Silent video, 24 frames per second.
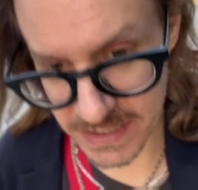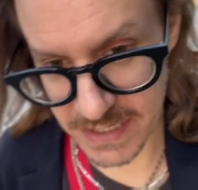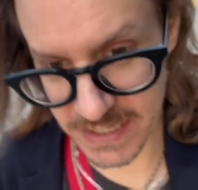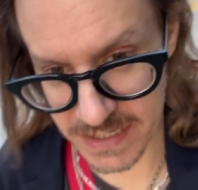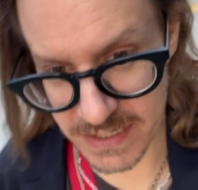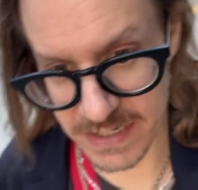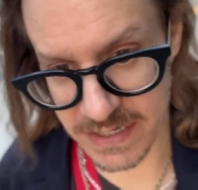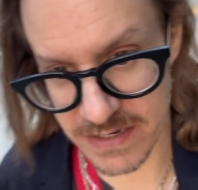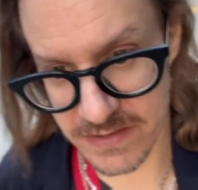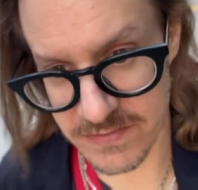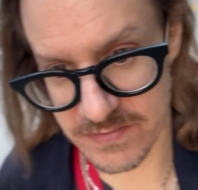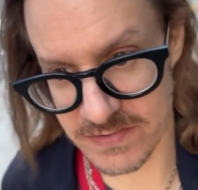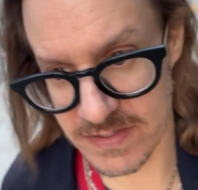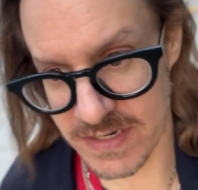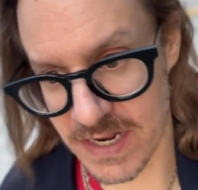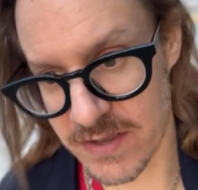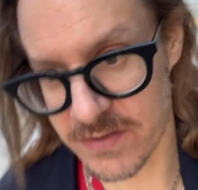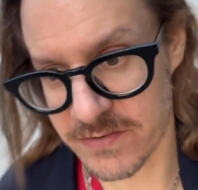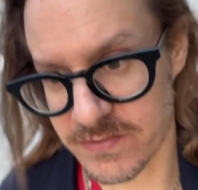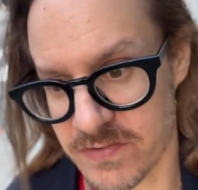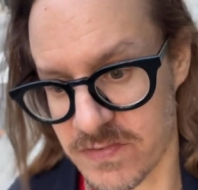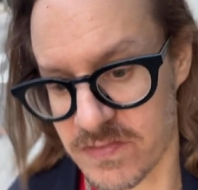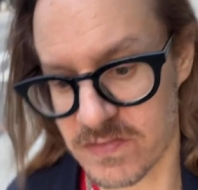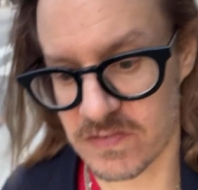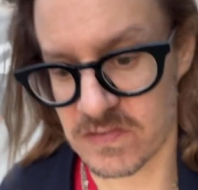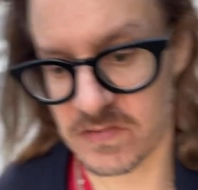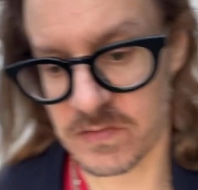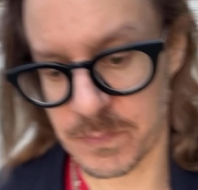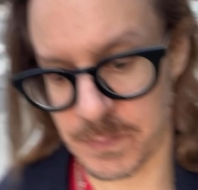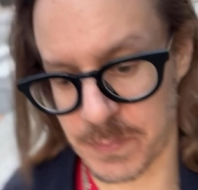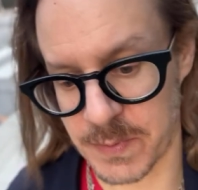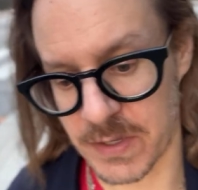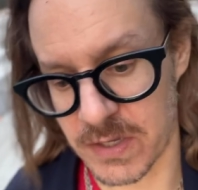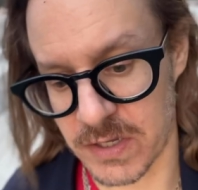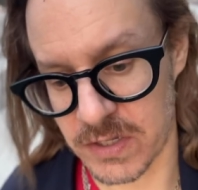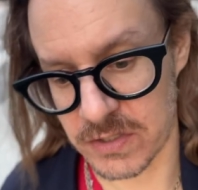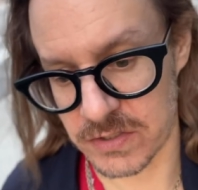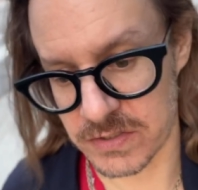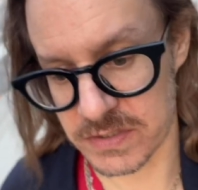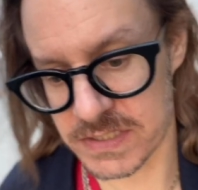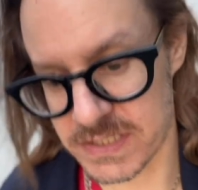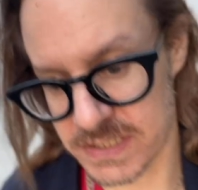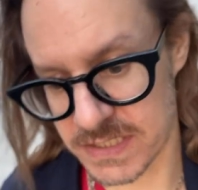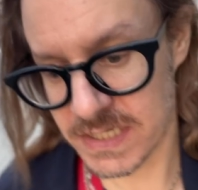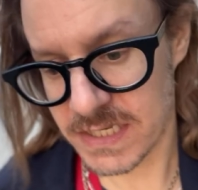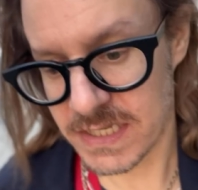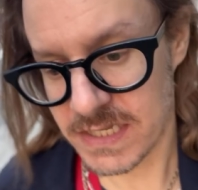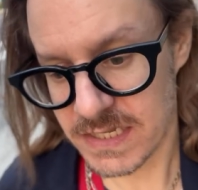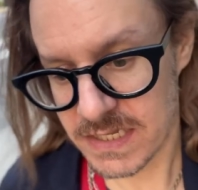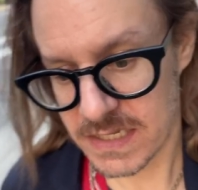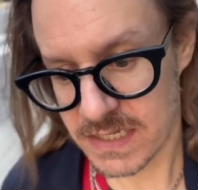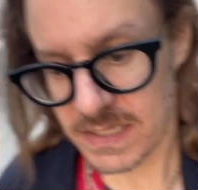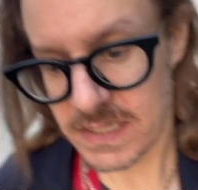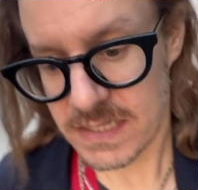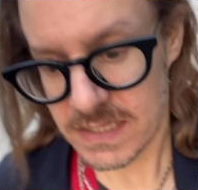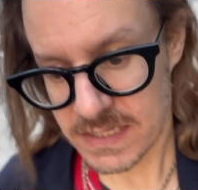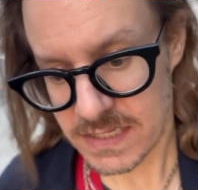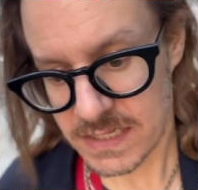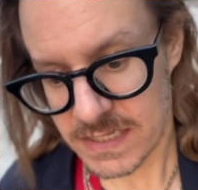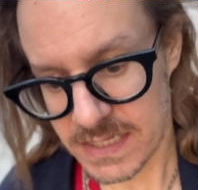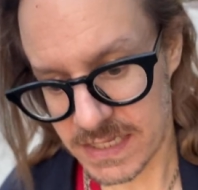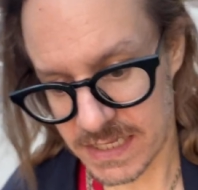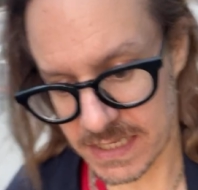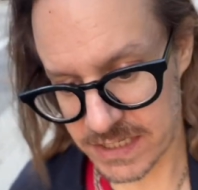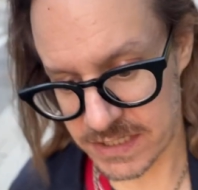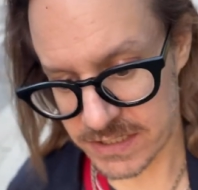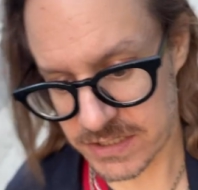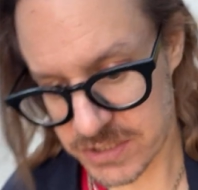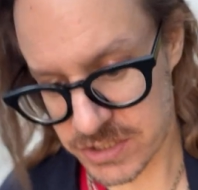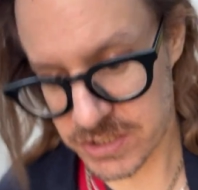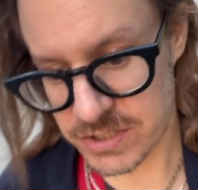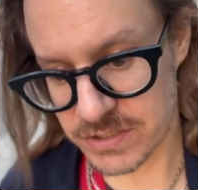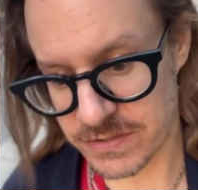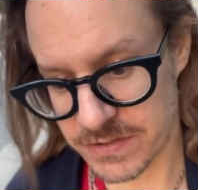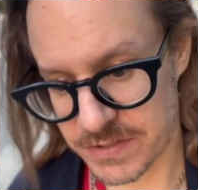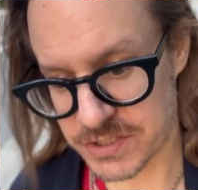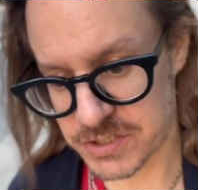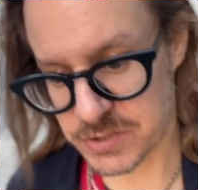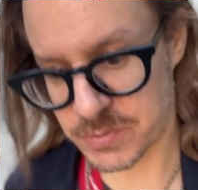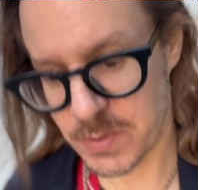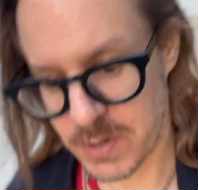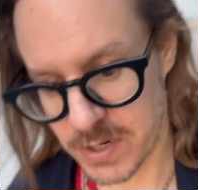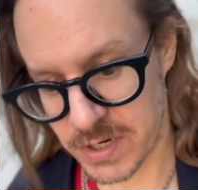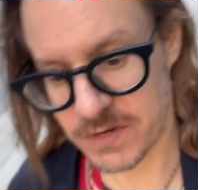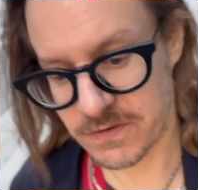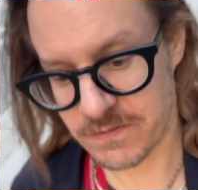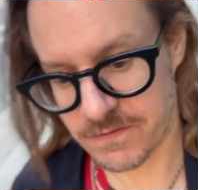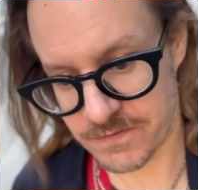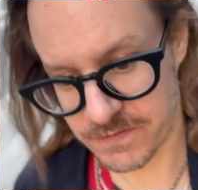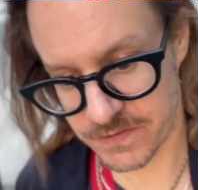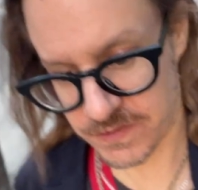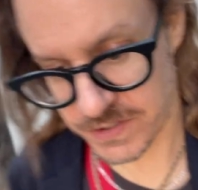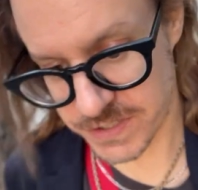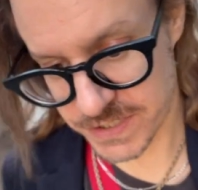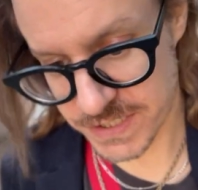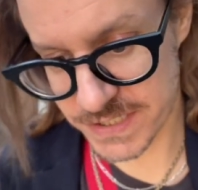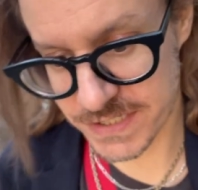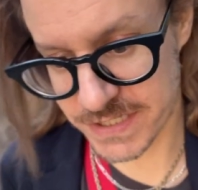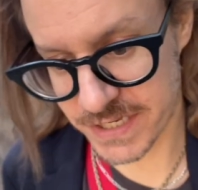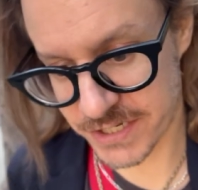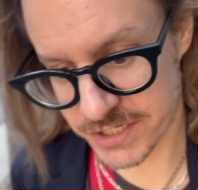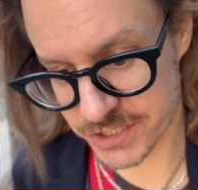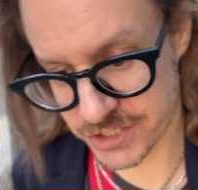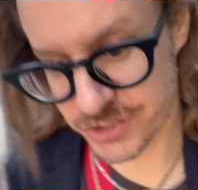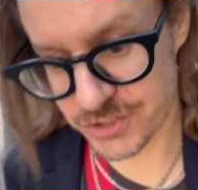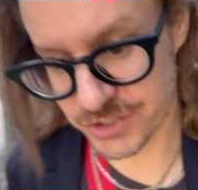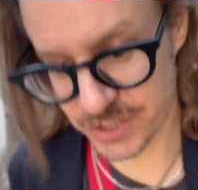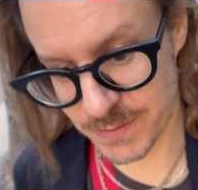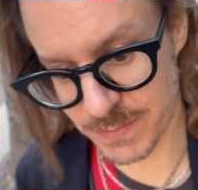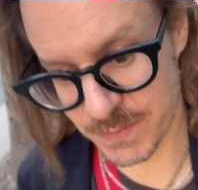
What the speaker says: and it has now spilled into the 21st century.